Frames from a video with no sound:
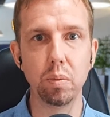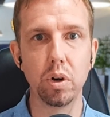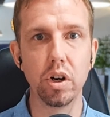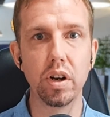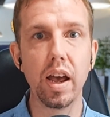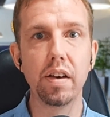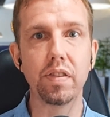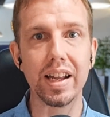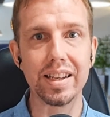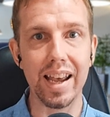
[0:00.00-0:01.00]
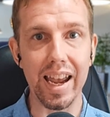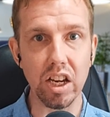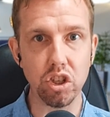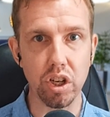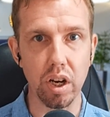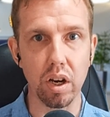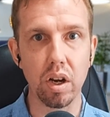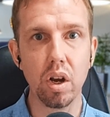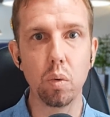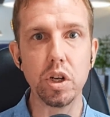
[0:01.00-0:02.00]
word phantasia,
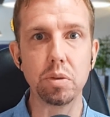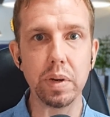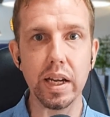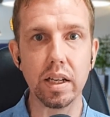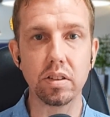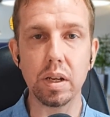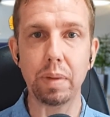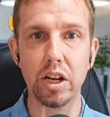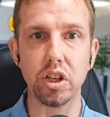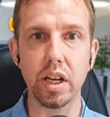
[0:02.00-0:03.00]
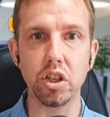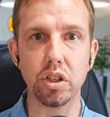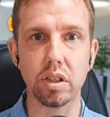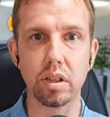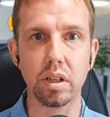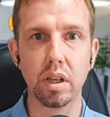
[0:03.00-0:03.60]
which means imagination